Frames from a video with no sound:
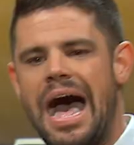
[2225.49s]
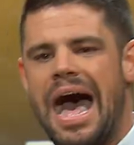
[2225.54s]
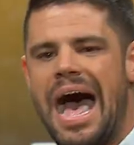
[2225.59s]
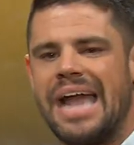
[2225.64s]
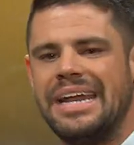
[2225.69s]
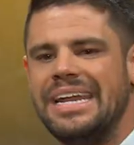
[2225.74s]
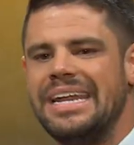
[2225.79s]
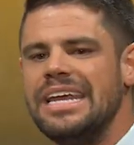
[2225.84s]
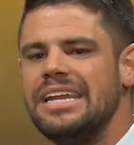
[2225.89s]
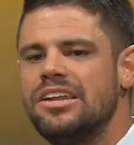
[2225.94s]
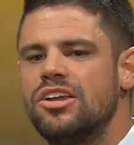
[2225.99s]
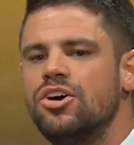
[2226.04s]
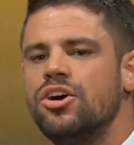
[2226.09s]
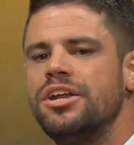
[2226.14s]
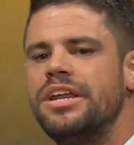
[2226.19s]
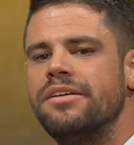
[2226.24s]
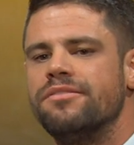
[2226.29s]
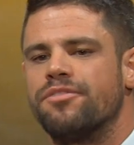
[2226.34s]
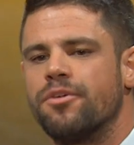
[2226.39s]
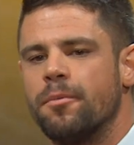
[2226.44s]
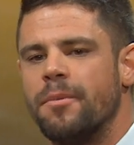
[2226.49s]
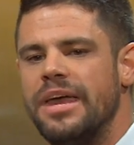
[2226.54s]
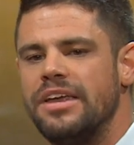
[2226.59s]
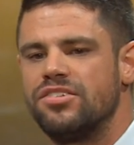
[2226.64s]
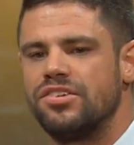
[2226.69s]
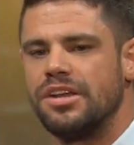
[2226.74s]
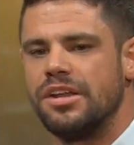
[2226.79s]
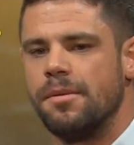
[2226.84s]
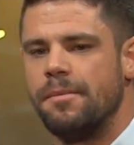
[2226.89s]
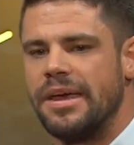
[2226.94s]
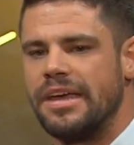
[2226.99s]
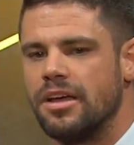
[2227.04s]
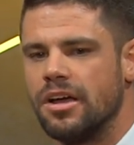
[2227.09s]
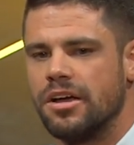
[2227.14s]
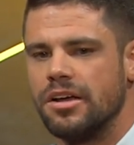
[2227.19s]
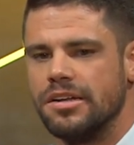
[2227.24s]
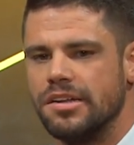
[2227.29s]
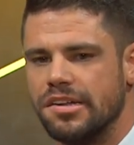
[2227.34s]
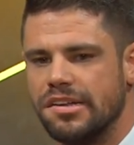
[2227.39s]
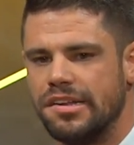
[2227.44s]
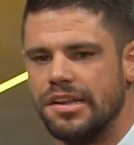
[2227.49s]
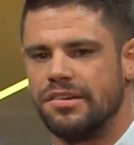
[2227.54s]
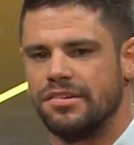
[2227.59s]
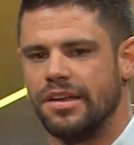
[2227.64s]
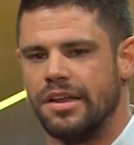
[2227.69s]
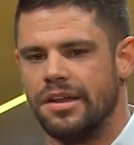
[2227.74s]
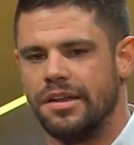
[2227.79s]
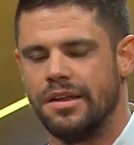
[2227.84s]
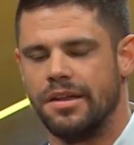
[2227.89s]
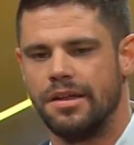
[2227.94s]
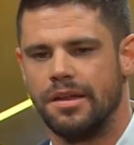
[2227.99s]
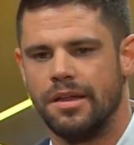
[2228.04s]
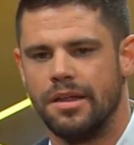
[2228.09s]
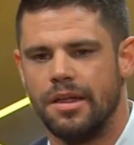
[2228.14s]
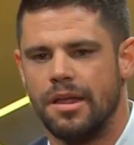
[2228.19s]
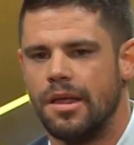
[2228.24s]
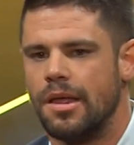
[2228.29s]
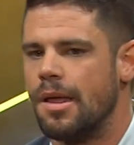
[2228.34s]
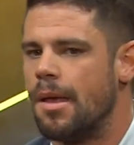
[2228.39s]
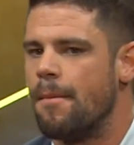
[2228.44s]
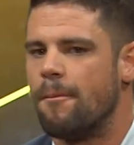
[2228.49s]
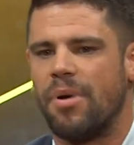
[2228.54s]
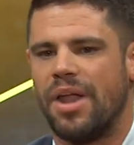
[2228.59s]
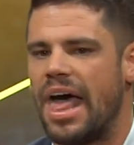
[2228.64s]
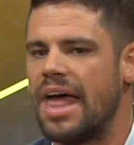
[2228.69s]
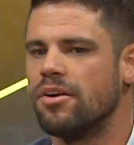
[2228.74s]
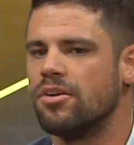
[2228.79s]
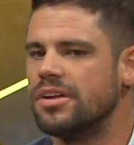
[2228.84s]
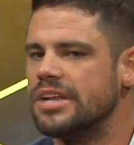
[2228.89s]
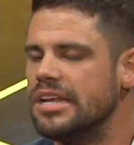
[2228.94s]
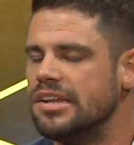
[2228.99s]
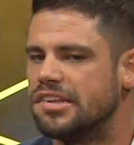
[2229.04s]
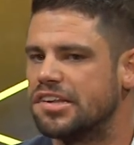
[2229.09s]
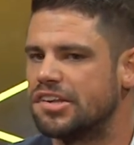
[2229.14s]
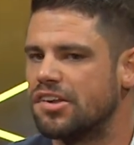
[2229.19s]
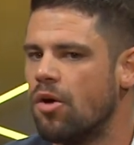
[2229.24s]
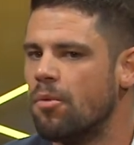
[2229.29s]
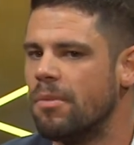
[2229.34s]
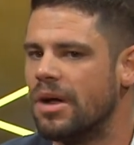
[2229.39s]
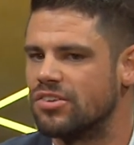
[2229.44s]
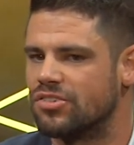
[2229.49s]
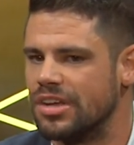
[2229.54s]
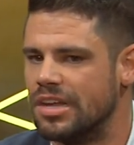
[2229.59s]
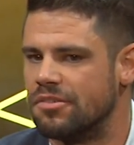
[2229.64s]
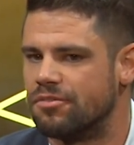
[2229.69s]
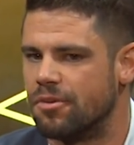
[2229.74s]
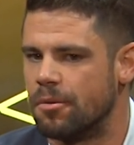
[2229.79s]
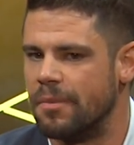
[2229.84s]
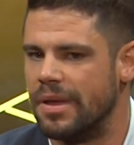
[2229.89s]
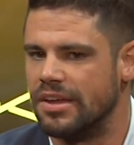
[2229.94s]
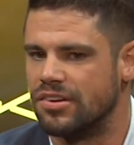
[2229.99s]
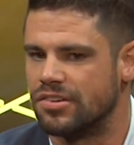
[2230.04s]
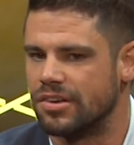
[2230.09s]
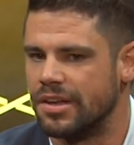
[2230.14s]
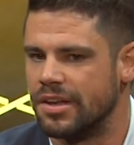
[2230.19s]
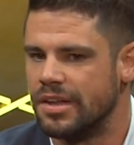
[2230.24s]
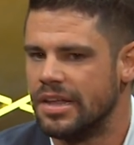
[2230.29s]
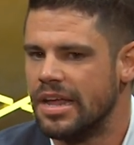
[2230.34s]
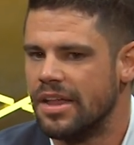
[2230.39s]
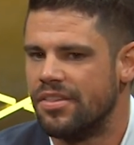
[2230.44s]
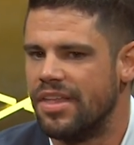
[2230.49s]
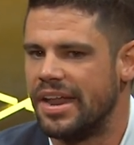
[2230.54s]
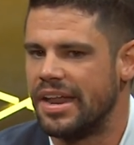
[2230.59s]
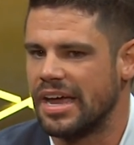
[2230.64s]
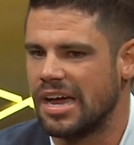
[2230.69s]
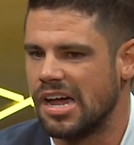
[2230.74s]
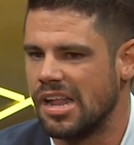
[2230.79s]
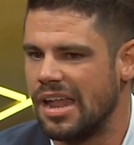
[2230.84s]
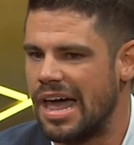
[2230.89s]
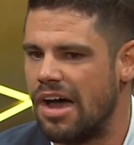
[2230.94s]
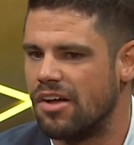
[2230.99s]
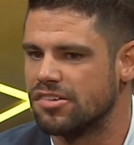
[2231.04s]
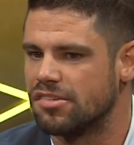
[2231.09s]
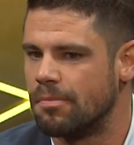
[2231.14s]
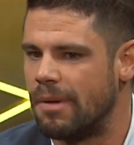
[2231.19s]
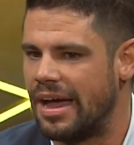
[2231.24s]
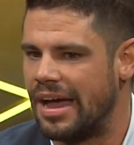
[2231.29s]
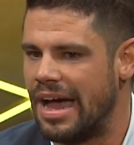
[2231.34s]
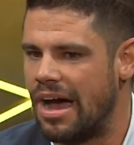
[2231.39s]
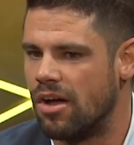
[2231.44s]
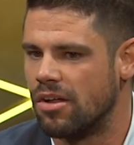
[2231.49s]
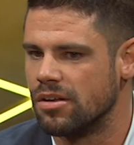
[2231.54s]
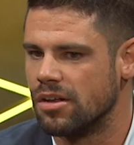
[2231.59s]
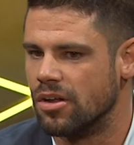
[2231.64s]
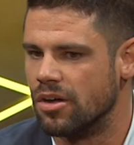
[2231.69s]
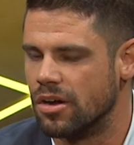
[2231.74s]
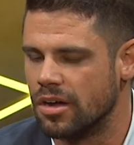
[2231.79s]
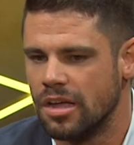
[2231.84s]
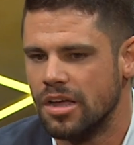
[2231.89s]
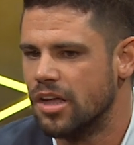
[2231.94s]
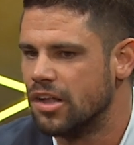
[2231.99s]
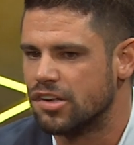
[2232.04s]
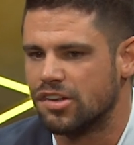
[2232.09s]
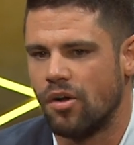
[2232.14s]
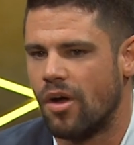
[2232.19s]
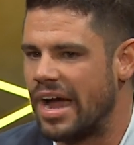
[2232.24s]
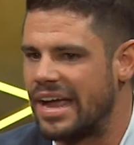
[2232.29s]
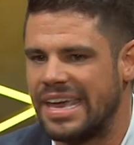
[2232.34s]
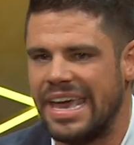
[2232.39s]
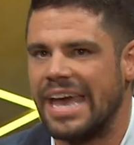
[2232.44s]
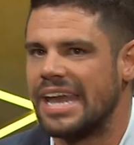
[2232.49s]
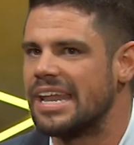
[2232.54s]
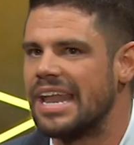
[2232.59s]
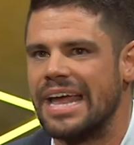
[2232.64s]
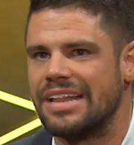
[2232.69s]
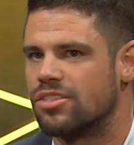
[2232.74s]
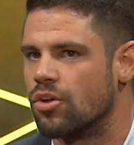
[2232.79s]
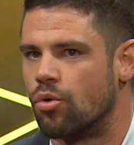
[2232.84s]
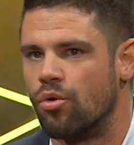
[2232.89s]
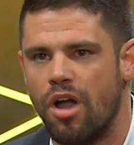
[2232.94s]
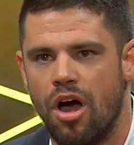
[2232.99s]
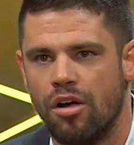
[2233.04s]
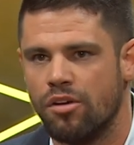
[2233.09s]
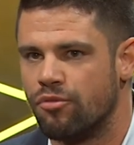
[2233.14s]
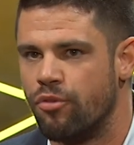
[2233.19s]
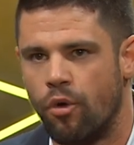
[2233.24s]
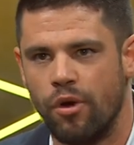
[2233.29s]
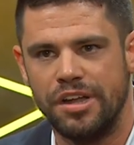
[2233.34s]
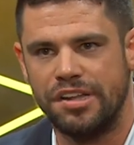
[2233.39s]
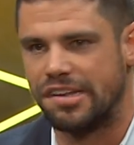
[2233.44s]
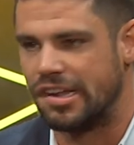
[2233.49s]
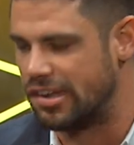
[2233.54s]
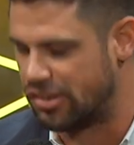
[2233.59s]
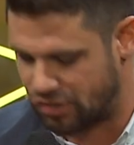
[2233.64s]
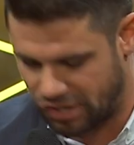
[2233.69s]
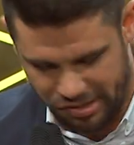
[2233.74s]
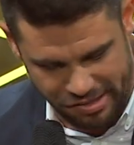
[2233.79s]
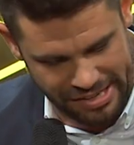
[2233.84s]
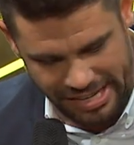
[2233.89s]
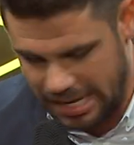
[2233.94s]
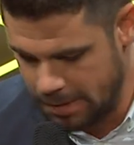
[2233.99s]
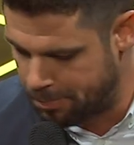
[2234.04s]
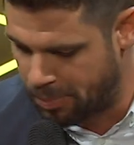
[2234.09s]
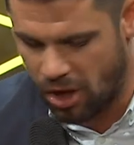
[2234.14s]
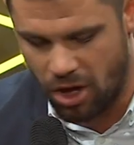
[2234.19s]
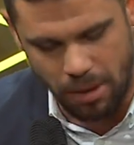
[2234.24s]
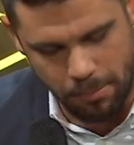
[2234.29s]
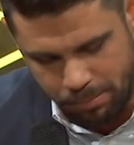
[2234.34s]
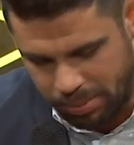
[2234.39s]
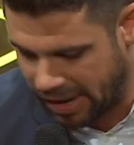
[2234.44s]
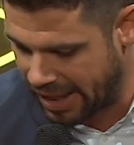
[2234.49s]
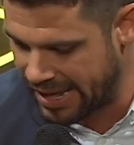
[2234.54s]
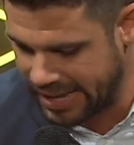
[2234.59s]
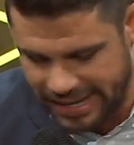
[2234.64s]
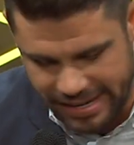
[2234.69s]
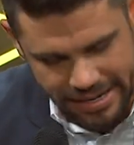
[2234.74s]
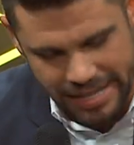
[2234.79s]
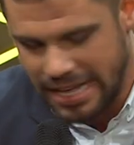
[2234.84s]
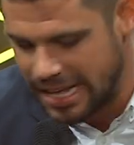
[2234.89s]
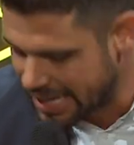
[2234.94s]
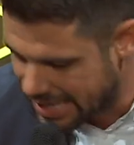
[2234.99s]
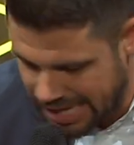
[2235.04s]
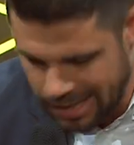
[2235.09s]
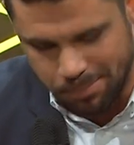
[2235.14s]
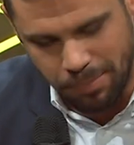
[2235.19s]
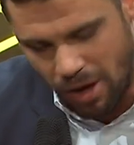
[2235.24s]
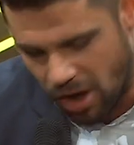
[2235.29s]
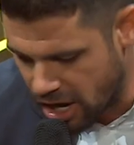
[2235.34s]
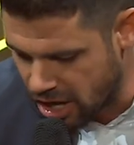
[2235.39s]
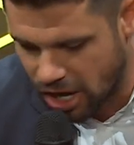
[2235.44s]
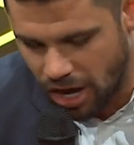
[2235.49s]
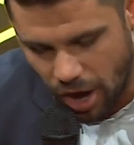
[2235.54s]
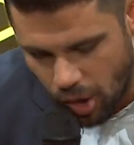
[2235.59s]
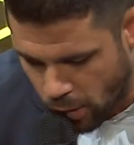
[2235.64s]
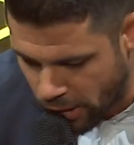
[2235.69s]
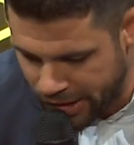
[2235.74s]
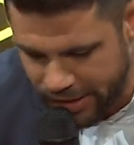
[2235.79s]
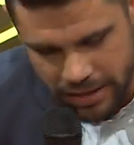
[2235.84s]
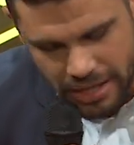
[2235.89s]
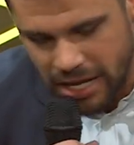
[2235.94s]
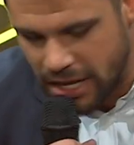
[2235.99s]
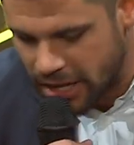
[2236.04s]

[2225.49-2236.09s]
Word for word: I need good information to make a good decision. But I don't need so much information that it clouds my outlook. So I can't let the wrong voices just keep on playing, keep on going.